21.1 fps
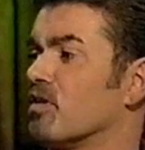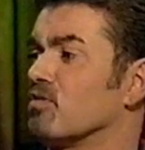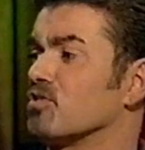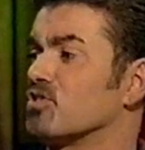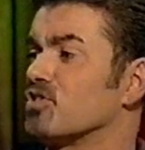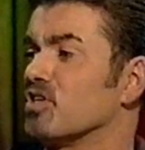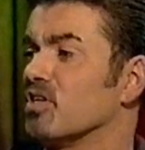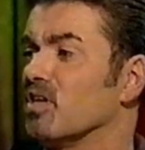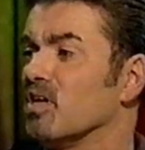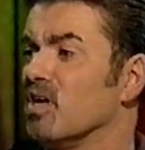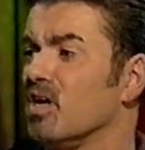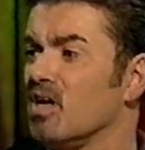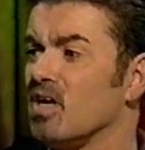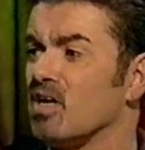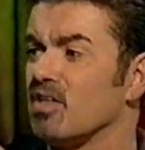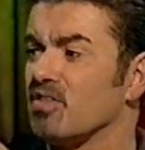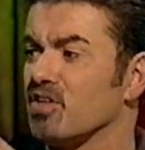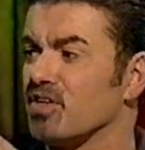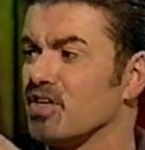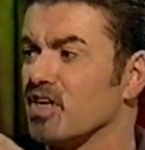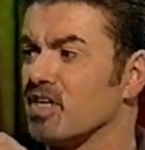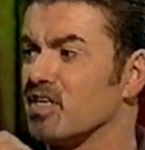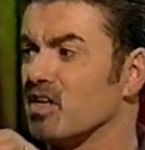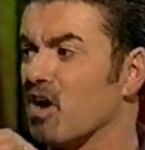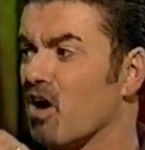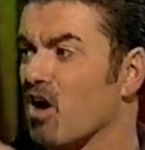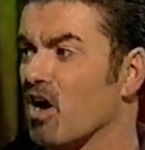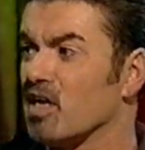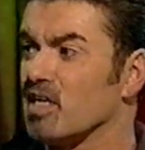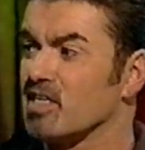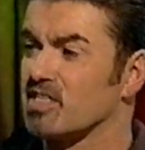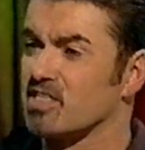culture than a
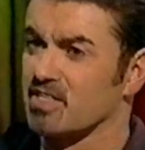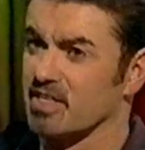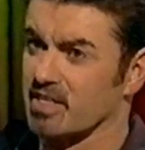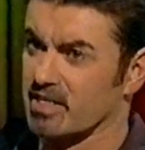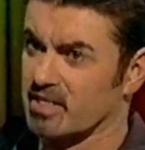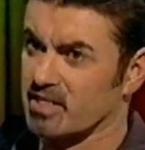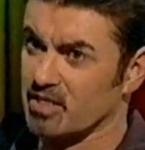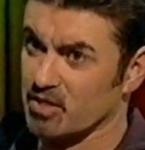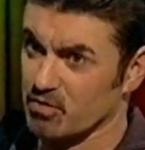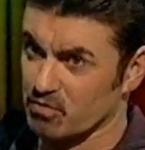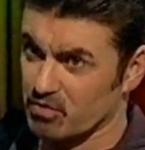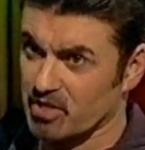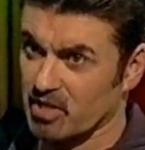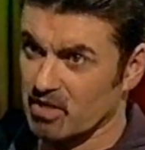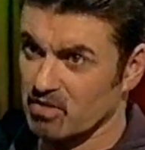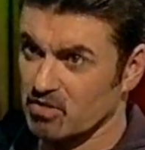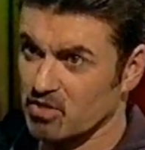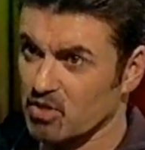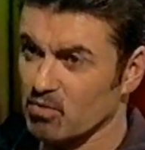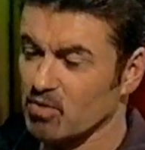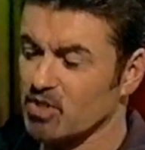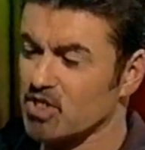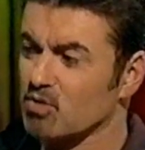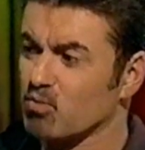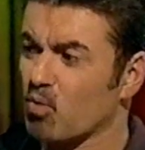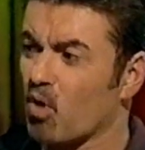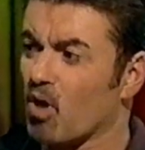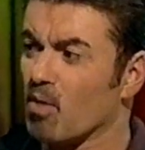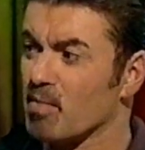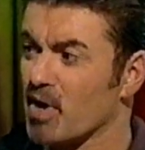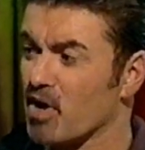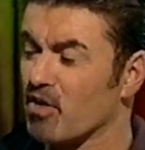nihilistic youth culture, which is
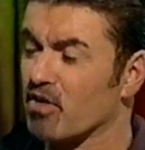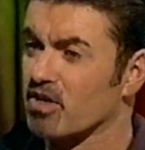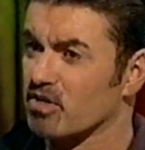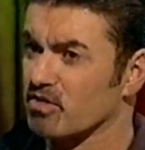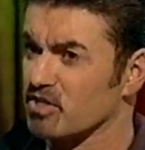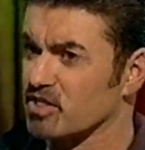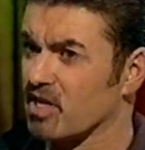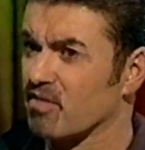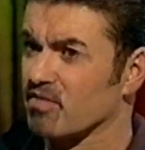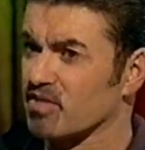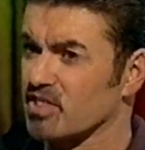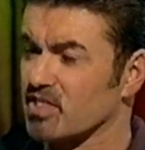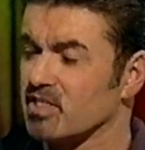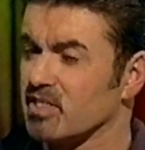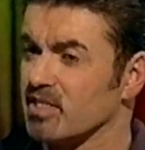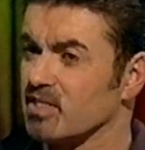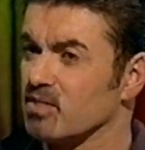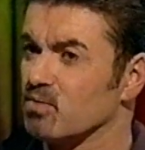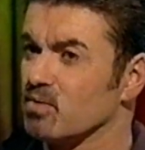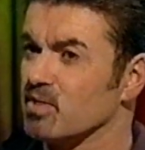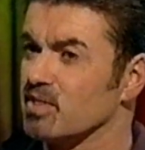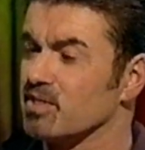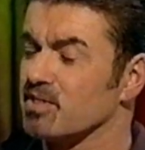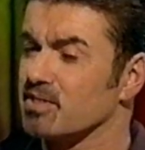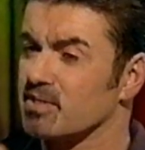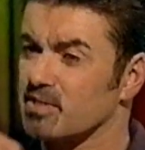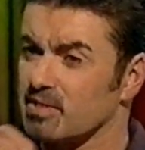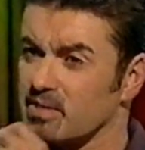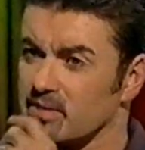what America is having to deal with.